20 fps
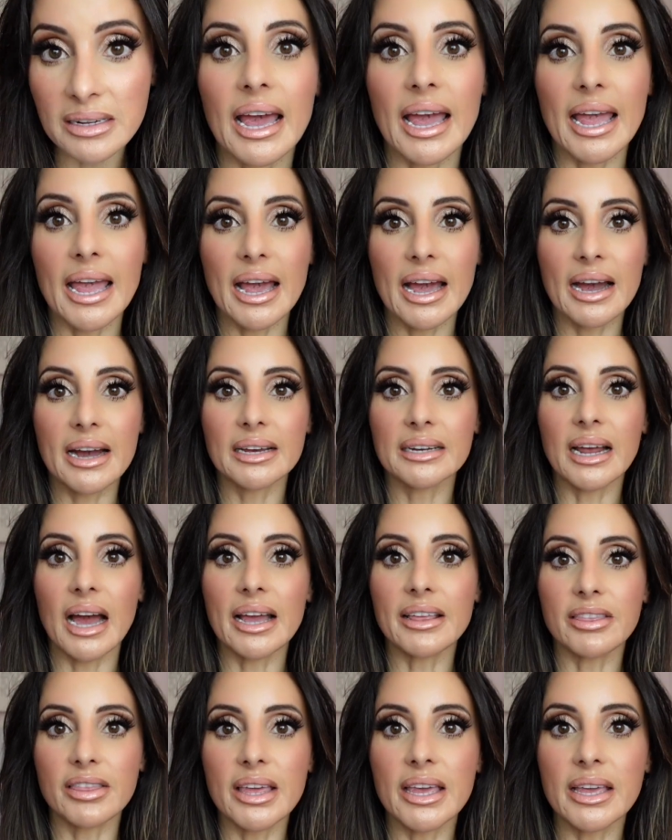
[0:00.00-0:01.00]
And
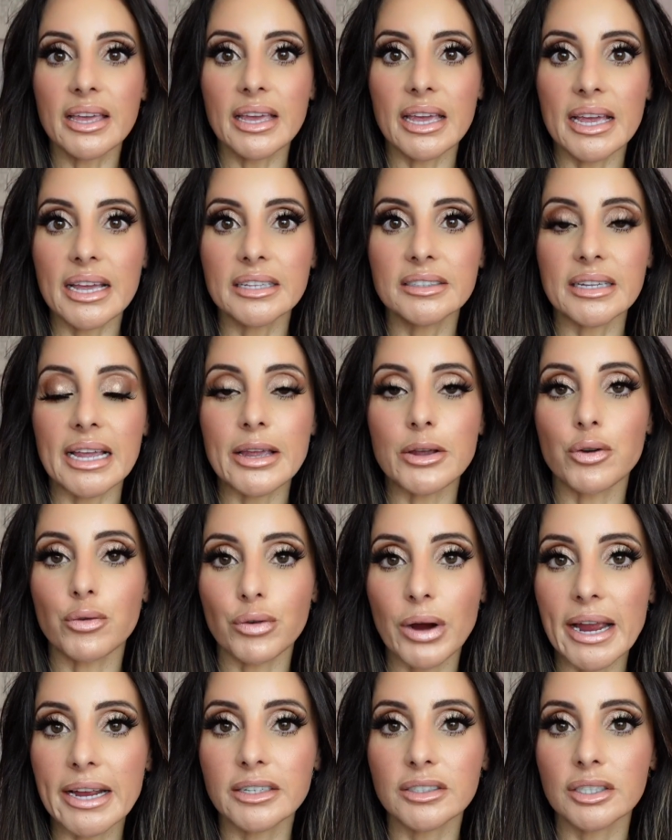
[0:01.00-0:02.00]
I think it's a
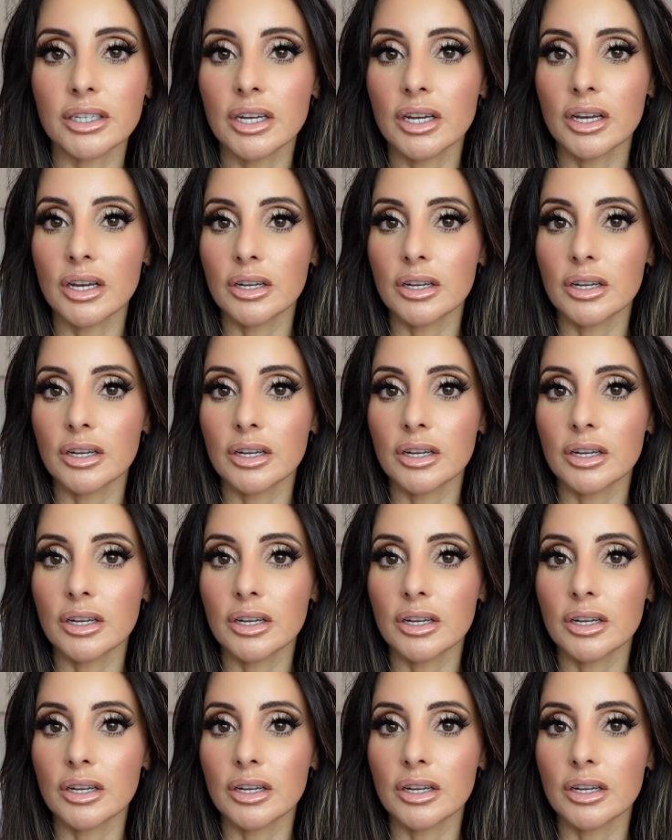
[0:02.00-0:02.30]
great